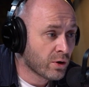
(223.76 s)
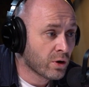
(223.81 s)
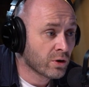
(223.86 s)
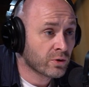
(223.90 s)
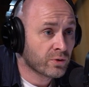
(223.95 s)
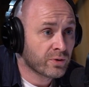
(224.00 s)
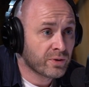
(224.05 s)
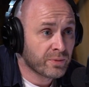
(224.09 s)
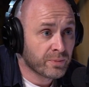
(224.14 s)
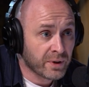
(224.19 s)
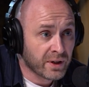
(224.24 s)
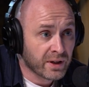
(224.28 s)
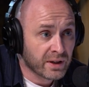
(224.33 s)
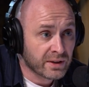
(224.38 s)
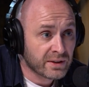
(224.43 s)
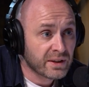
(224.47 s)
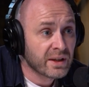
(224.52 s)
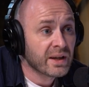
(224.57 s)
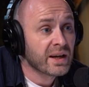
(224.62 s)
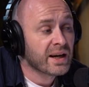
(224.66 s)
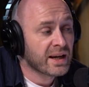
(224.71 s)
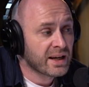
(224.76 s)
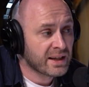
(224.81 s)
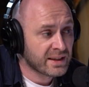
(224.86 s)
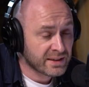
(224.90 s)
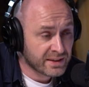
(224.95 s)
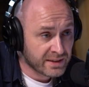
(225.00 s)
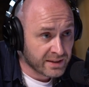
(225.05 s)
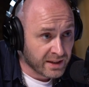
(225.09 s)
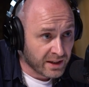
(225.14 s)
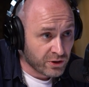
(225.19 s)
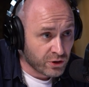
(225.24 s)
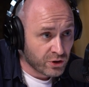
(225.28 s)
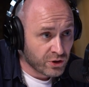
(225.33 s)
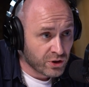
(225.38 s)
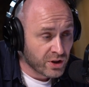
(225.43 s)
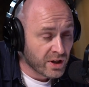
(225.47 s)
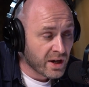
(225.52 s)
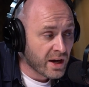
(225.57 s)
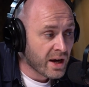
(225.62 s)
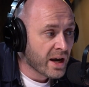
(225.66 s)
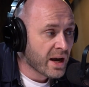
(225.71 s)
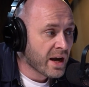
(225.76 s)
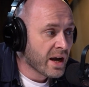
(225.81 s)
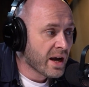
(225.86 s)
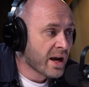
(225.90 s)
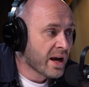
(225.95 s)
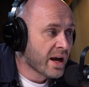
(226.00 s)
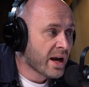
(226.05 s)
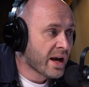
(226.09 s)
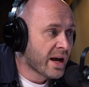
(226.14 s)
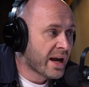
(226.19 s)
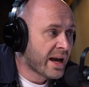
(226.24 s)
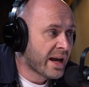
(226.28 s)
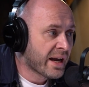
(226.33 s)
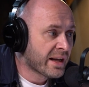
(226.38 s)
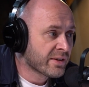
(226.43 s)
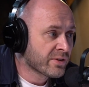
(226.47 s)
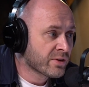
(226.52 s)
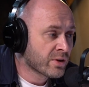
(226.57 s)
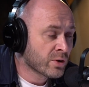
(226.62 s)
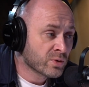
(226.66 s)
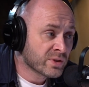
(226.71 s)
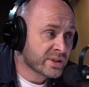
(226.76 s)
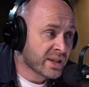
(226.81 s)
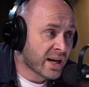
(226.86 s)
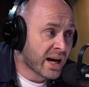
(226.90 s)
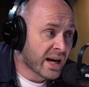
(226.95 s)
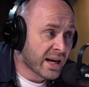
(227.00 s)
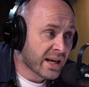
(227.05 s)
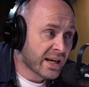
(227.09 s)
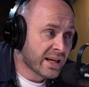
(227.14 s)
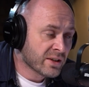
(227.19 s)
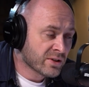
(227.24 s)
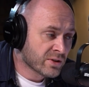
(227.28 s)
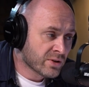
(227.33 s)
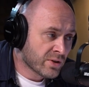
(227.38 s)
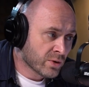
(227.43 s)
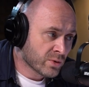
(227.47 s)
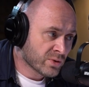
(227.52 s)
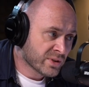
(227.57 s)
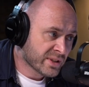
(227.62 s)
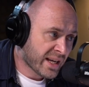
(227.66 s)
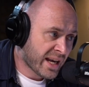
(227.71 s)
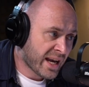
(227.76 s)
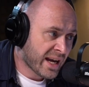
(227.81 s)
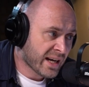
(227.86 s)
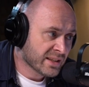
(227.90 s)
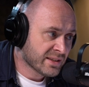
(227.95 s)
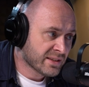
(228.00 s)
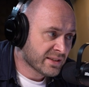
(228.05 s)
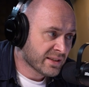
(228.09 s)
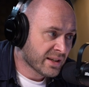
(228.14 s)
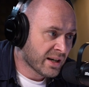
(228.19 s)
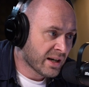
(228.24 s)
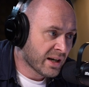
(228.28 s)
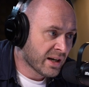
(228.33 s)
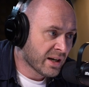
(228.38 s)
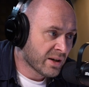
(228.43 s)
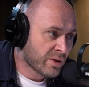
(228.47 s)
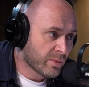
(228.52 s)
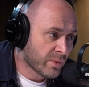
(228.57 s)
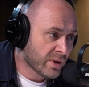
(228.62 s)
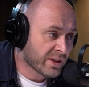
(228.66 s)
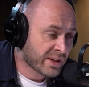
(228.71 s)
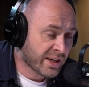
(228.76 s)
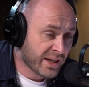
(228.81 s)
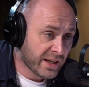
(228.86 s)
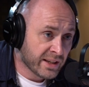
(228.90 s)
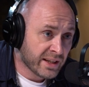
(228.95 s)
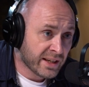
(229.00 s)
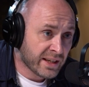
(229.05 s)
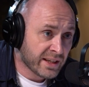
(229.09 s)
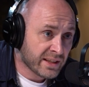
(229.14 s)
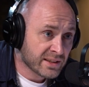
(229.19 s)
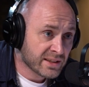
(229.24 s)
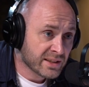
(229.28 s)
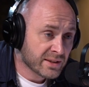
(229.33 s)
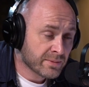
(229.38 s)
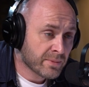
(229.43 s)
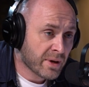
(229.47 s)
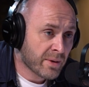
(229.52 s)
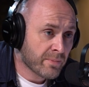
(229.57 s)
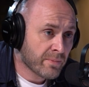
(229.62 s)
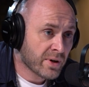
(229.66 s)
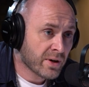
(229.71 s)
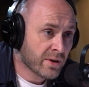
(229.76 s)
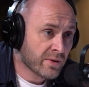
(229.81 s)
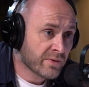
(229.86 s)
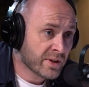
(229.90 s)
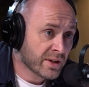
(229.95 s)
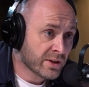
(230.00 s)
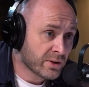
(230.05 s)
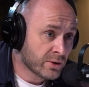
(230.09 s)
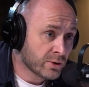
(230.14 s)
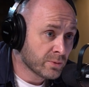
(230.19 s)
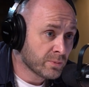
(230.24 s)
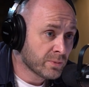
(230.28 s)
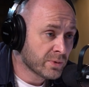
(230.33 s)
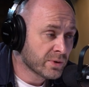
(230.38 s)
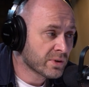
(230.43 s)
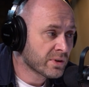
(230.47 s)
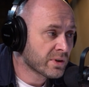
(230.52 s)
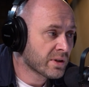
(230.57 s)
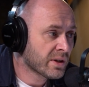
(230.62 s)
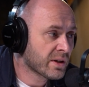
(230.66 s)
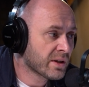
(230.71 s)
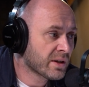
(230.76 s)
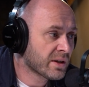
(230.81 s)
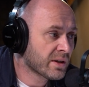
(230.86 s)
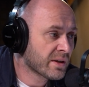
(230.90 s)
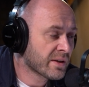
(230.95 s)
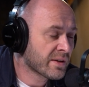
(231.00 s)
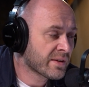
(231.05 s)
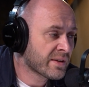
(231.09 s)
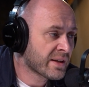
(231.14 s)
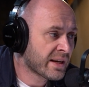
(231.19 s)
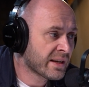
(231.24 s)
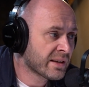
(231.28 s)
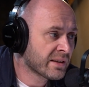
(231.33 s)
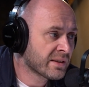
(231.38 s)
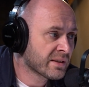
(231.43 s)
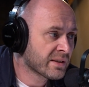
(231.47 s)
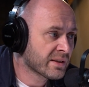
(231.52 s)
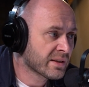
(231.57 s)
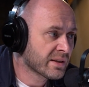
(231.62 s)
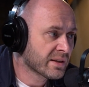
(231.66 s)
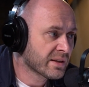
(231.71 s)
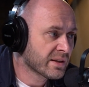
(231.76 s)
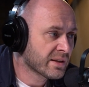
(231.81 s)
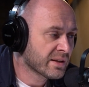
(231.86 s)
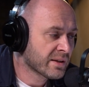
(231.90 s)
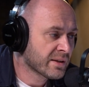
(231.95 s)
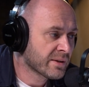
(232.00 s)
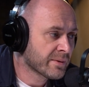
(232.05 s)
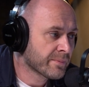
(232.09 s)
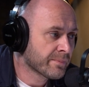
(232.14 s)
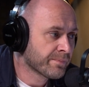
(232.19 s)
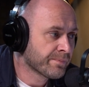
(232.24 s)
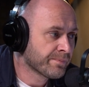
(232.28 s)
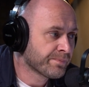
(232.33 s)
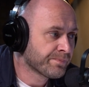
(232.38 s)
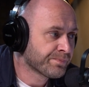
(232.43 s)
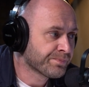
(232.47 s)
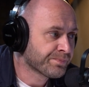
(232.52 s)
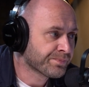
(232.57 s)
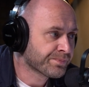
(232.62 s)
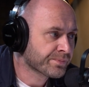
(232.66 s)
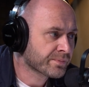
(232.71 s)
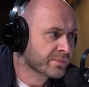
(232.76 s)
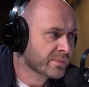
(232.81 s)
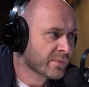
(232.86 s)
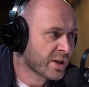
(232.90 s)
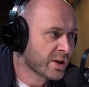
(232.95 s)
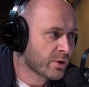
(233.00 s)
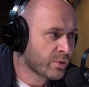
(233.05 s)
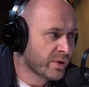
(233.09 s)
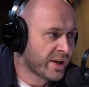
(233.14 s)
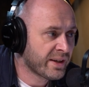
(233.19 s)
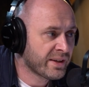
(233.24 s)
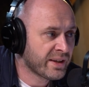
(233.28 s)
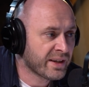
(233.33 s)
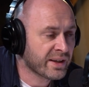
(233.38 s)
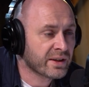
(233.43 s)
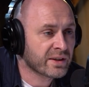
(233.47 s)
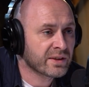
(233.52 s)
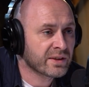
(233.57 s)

whole or in part, as such. And those acts are, killings member of the group, then creating